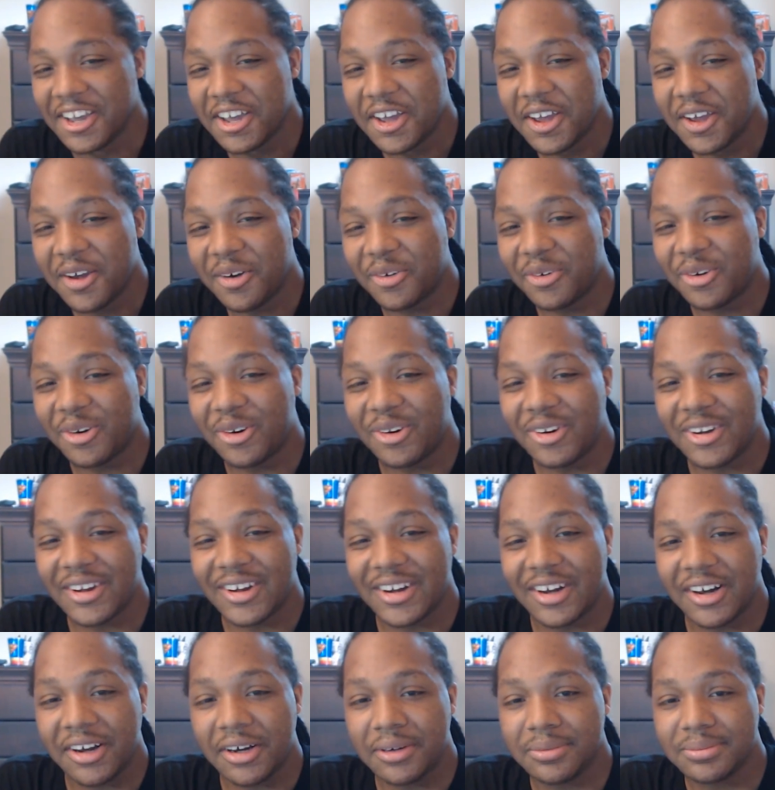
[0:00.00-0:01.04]
Well,
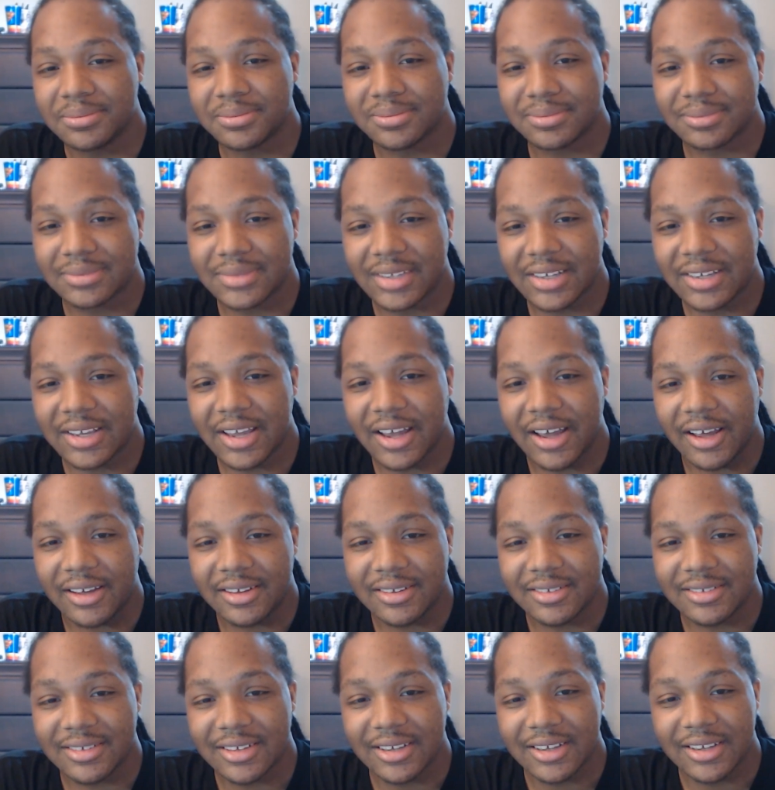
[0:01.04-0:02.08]
um, yeah,
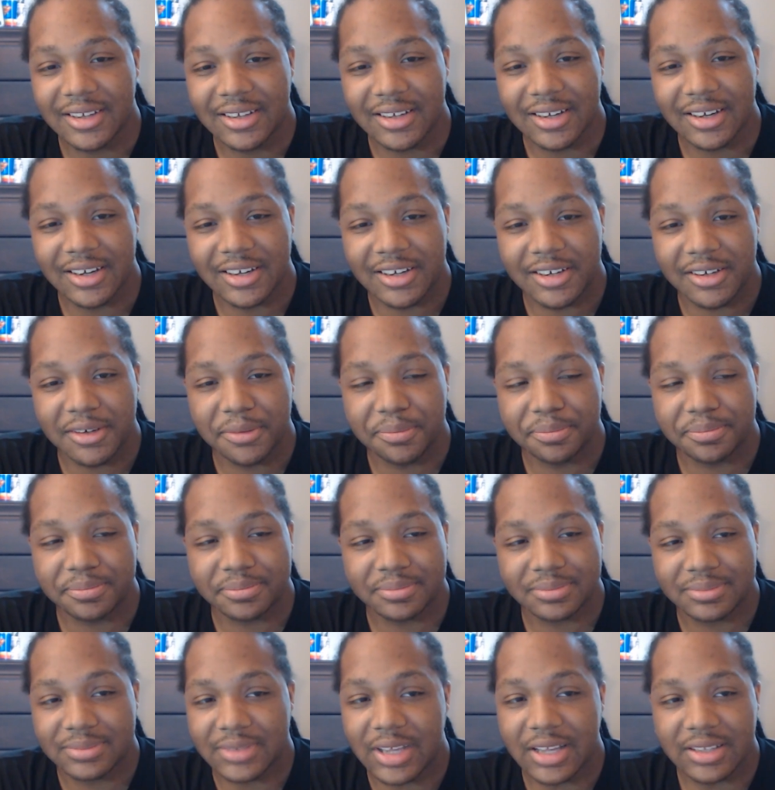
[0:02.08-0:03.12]
um,
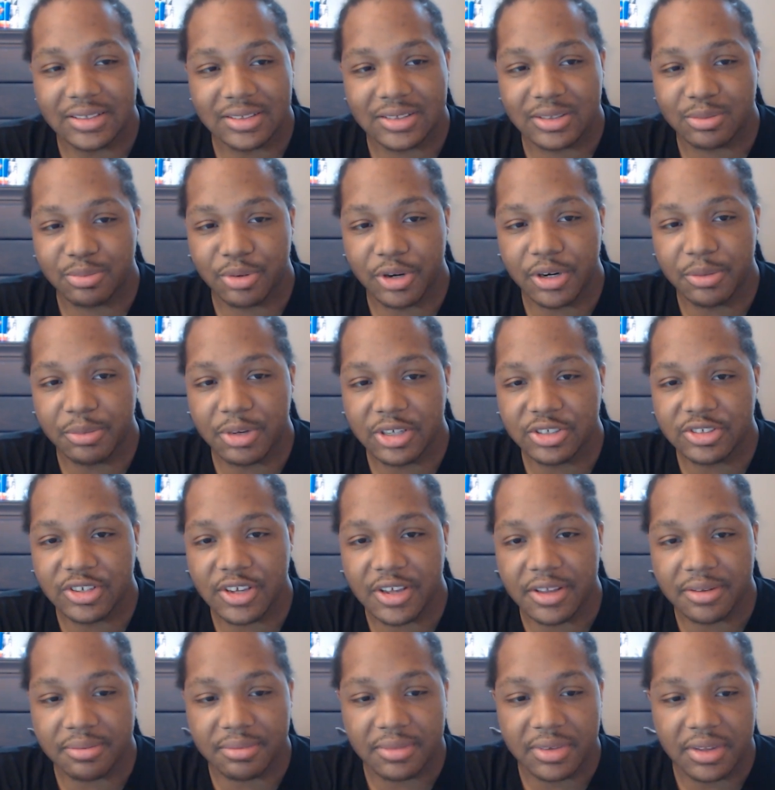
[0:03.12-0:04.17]
that's pretty much it.
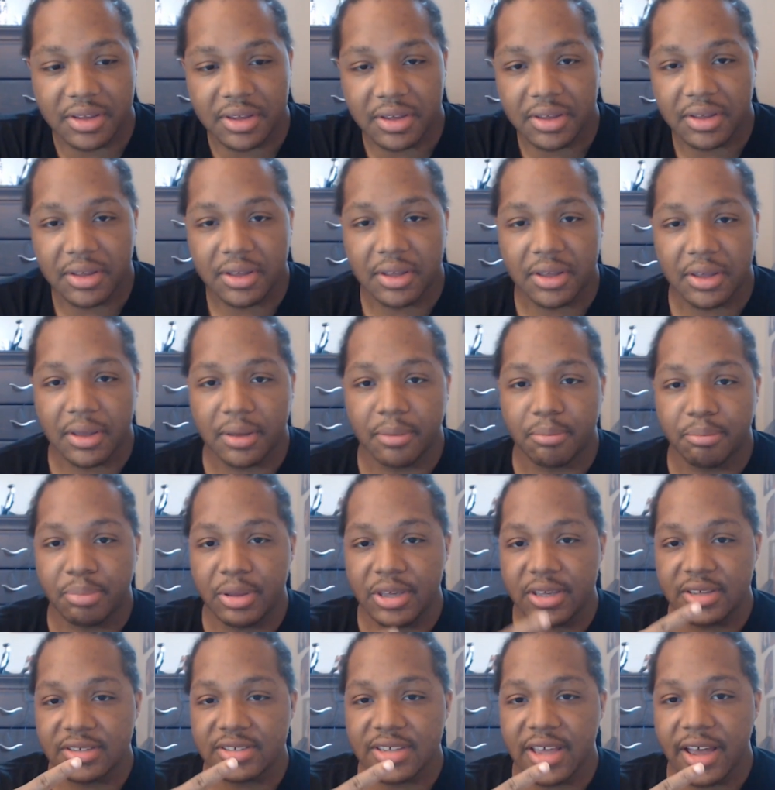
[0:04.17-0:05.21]

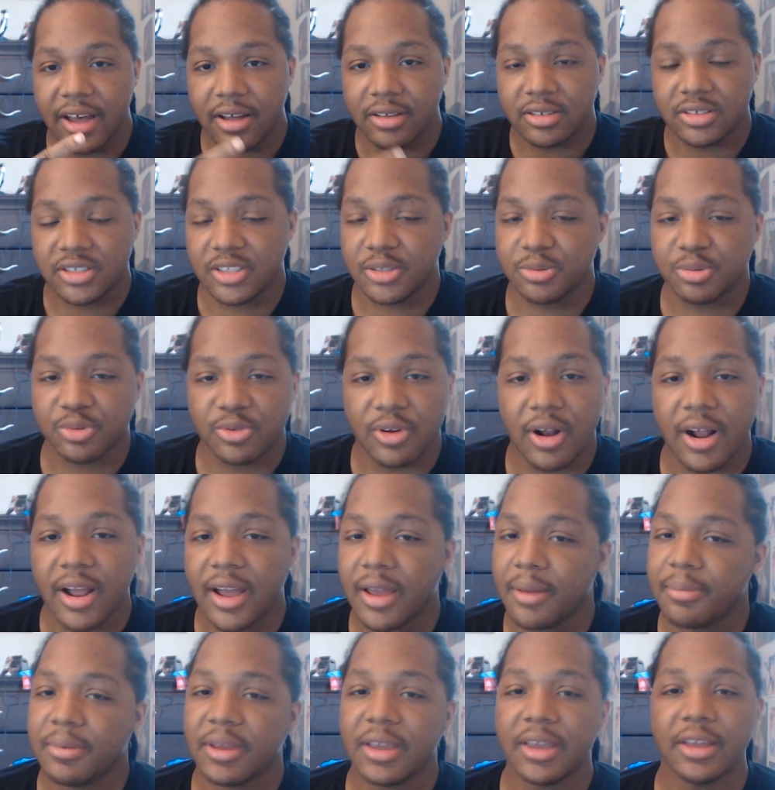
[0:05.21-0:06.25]
Peace out, subscribe,
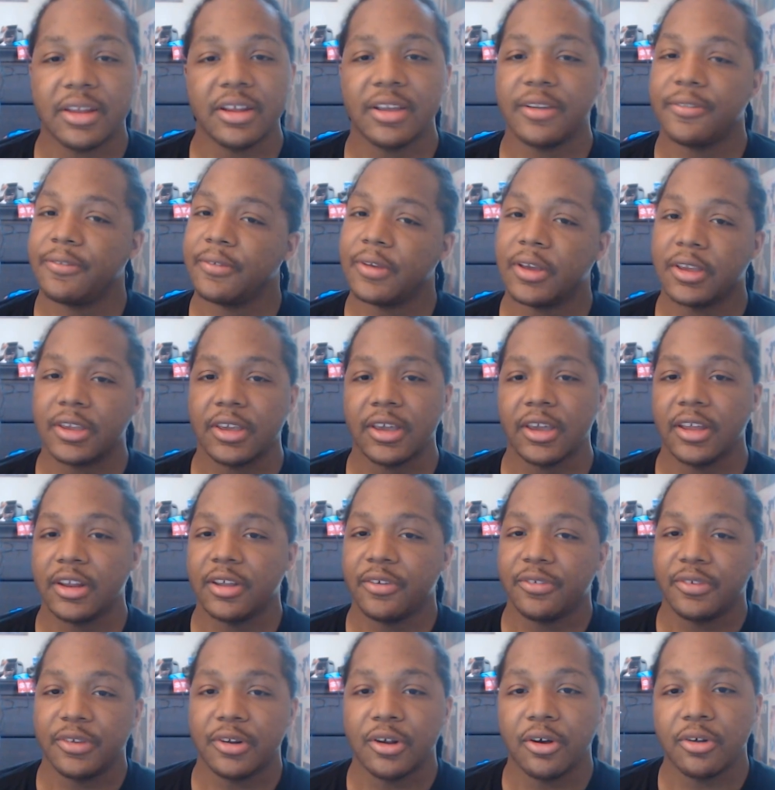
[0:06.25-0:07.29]
and if, again, if you
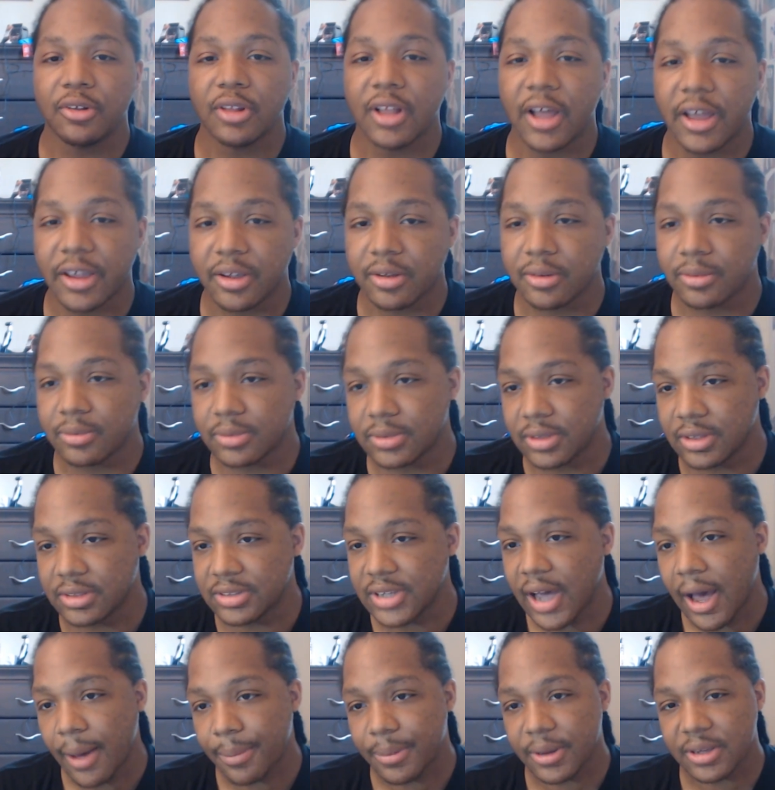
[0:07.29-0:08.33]
don't like the
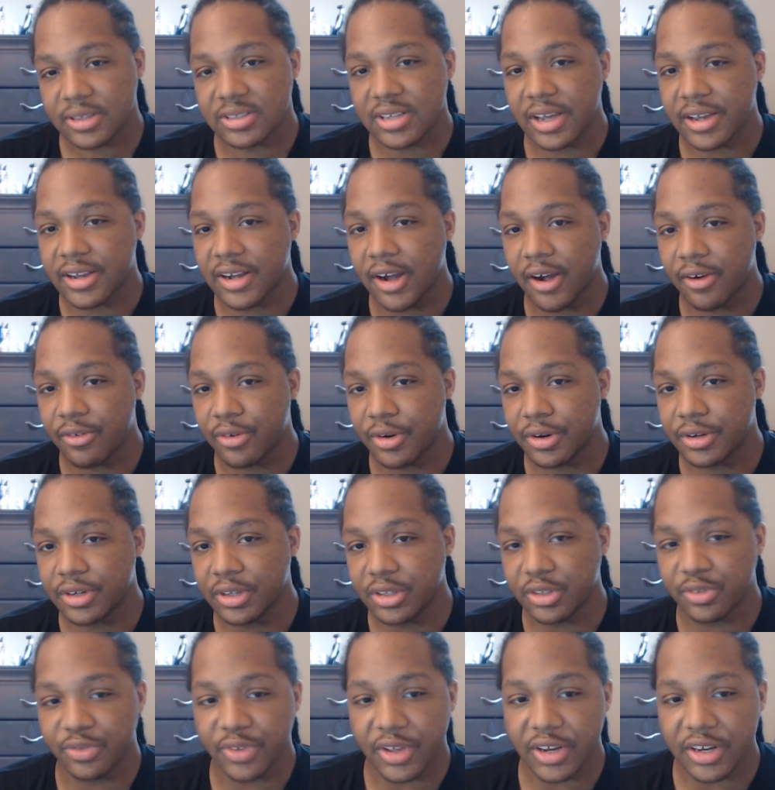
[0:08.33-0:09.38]
topics I cover in these
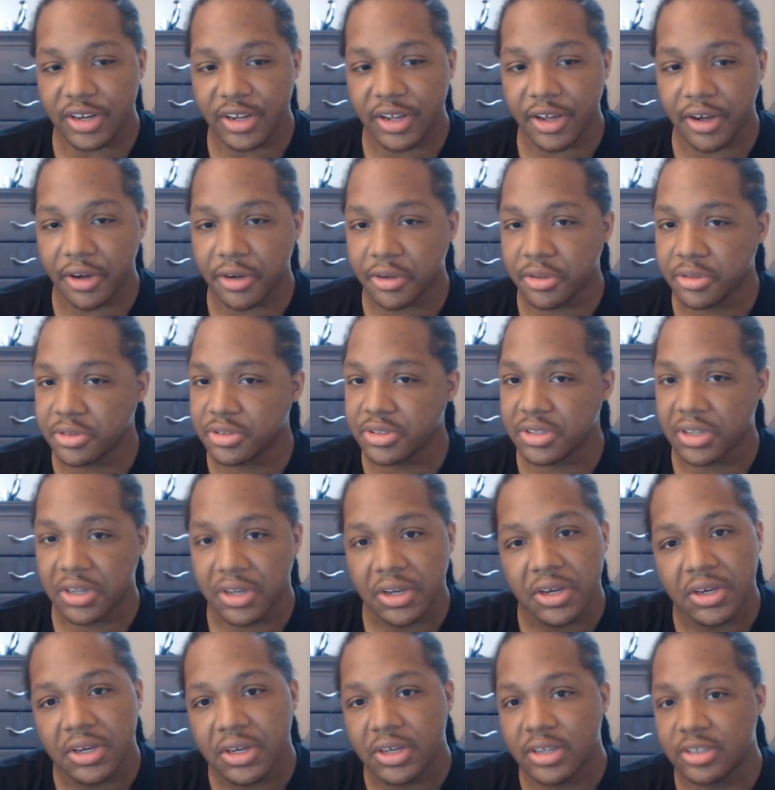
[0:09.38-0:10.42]
videos,
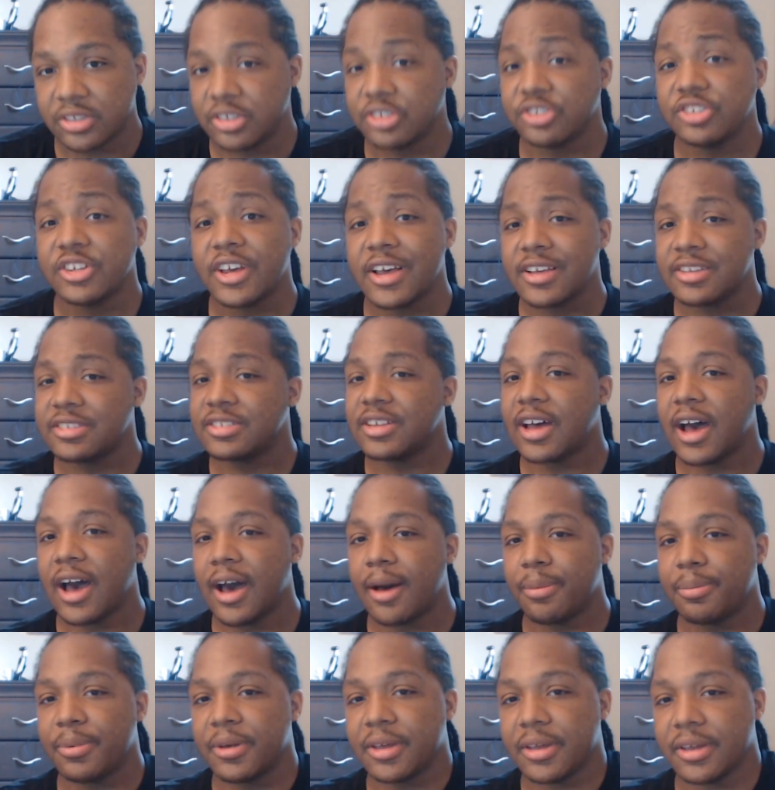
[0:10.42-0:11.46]
suggest
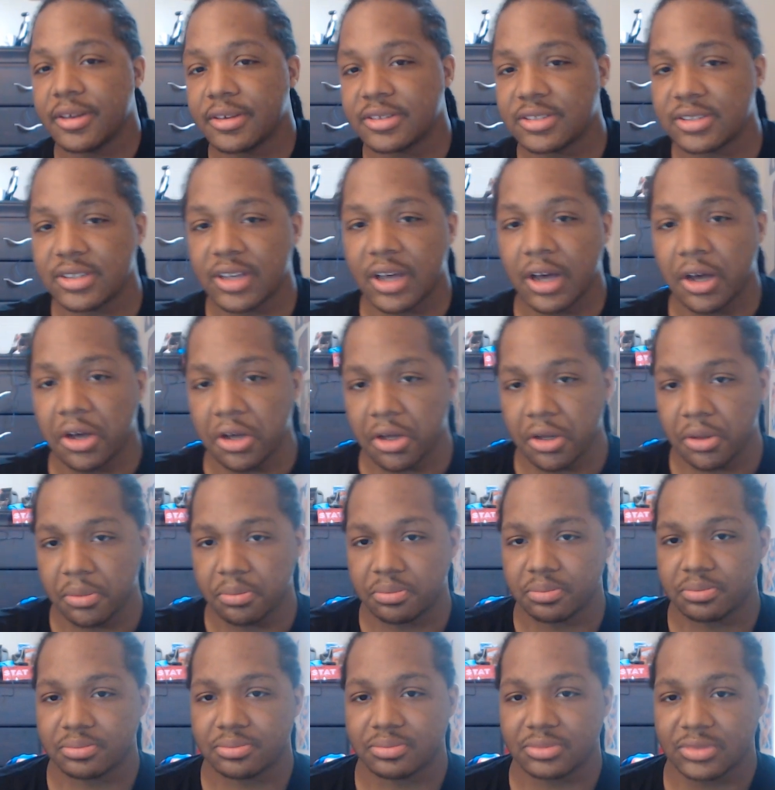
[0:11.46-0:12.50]
topics. Um,
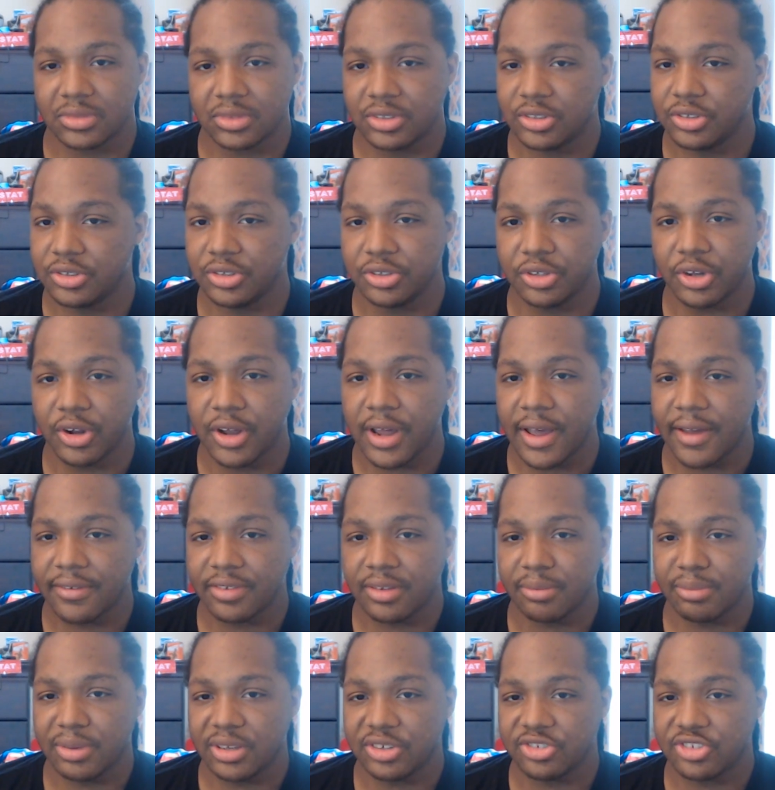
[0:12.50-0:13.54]
you don't have to
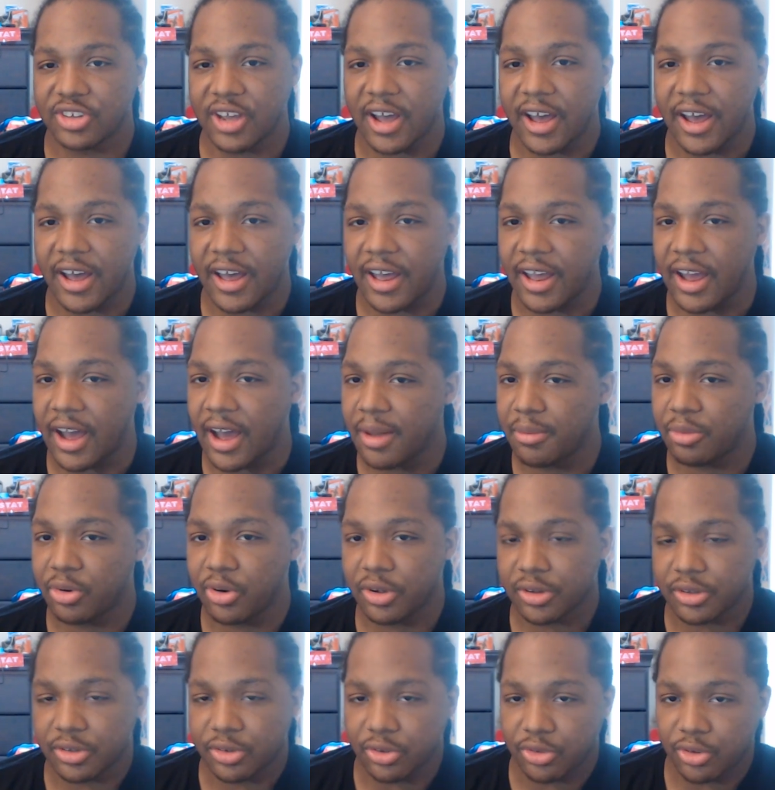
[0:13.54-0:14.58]
be shy. I'm on
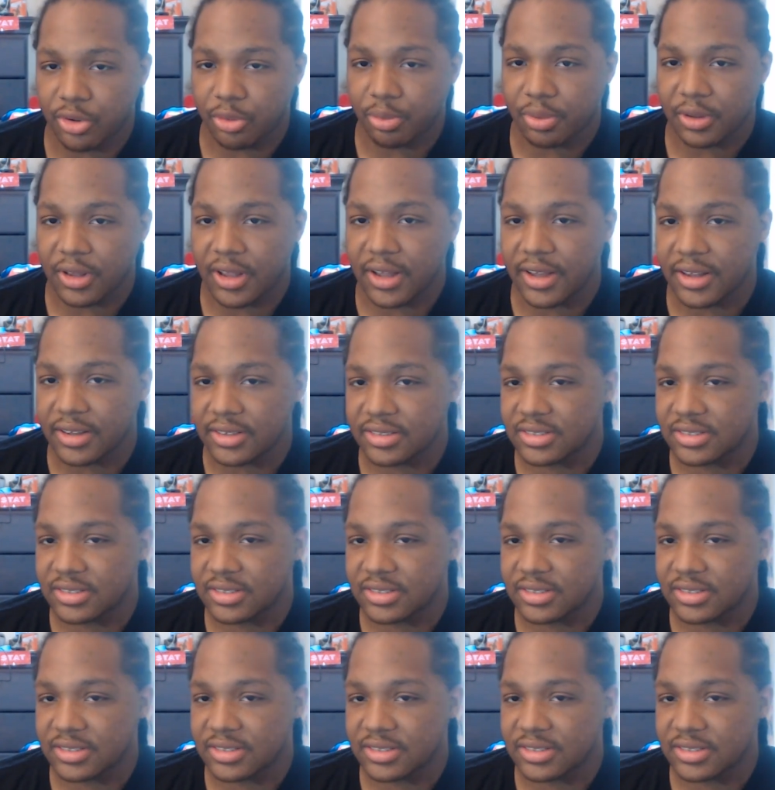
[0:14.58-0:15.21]
Google Plus